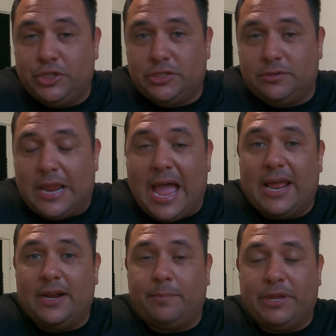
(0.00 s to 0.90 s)
just
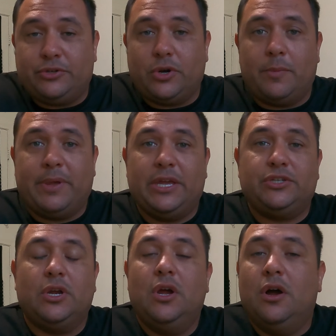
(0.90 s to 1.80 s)
added a Patreon
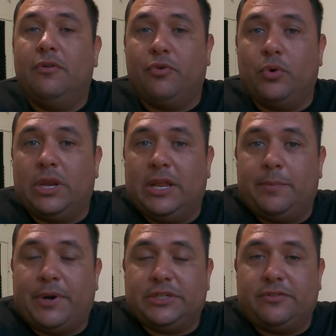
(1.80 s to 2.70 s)
page for
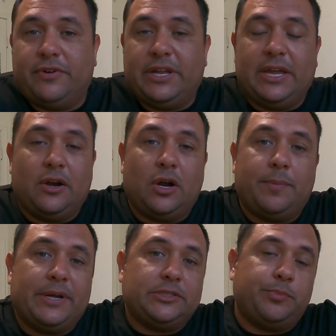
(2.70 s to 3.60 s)
Ukulele Project Hawaii and our
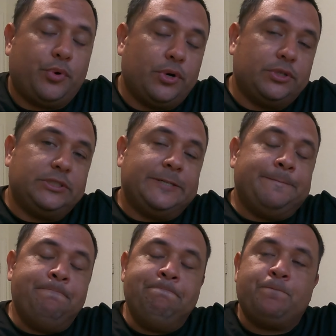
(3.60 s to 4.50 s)
UPHi supporters.
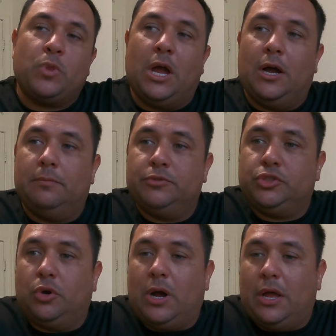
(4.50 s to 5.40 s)

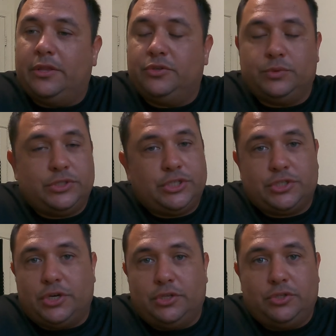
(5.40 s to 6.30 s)
So I was
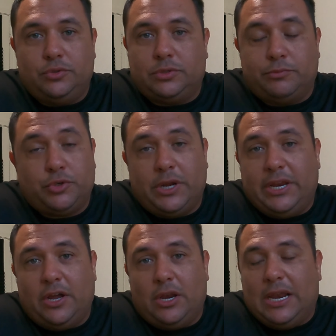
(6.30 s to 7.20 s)
just gonna do some
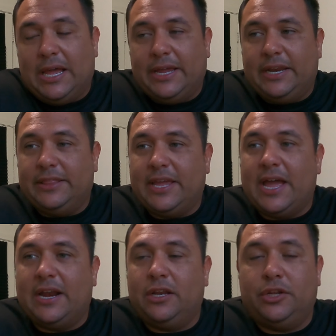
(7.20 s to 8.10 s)
training online, and they
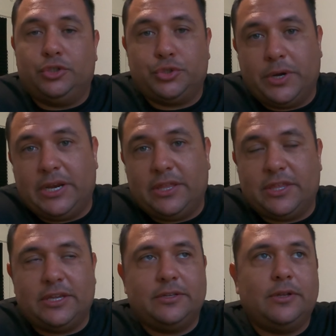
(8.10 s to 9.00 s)
had a little training
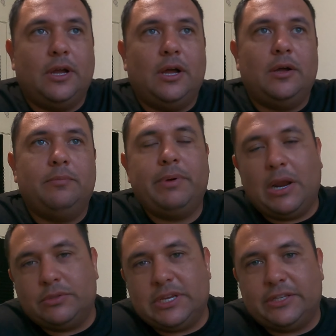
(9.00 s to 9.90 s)
thing, but
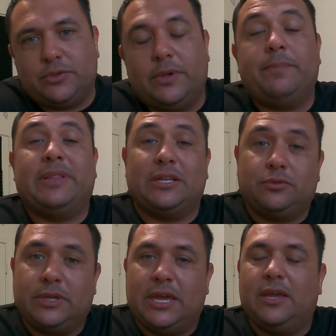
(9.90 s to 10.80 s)
I was late to it, but
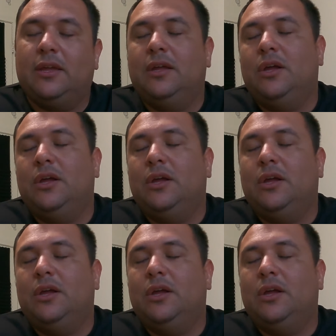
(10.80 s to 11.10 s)
that's okay.